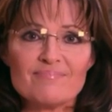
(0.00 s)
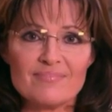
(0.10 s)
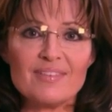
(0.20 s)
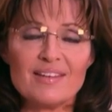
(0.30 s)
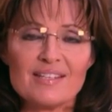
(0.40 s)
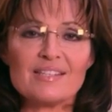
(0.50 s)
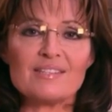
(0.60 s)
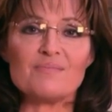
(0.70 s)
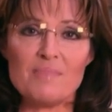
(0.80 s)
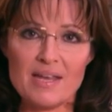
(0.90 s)

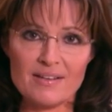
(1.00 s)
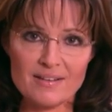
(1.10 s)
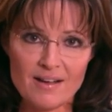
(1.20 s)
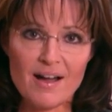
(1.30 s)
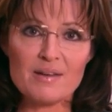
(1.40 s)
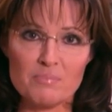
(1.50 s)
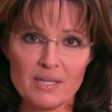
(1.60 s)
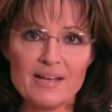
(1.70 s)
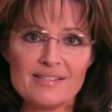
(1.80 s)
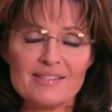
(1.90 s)
Yes, may God
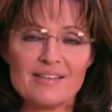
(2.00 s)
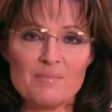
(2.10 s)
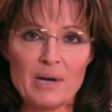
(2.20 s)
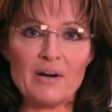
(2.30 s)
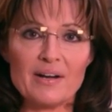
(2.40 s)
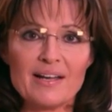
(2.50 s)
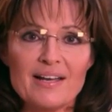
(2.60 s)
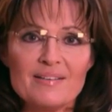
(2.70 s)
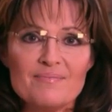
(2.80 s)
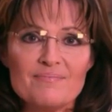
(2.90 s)
bless America.